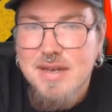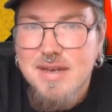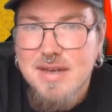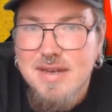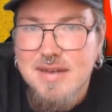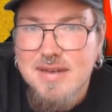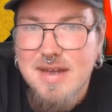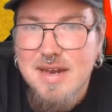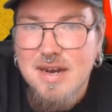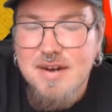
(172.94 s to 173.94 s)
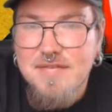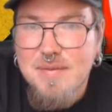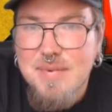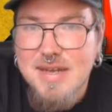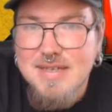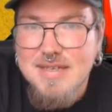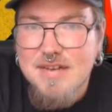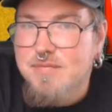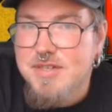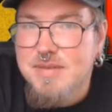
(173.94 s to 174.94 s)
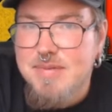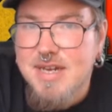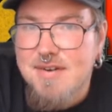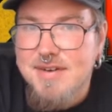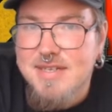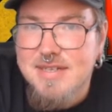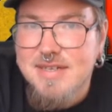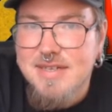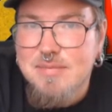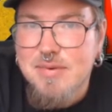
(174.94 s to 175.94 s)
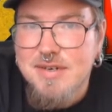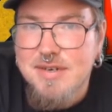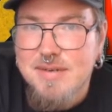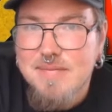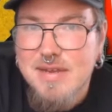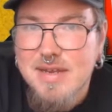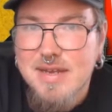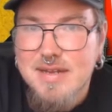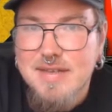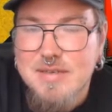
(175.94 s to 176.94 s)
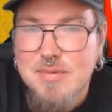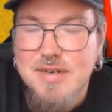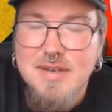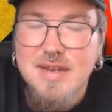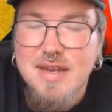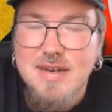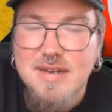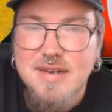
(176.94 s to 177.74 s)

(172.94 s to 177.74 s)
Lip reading: A lot of the players have multiple characters at this point, and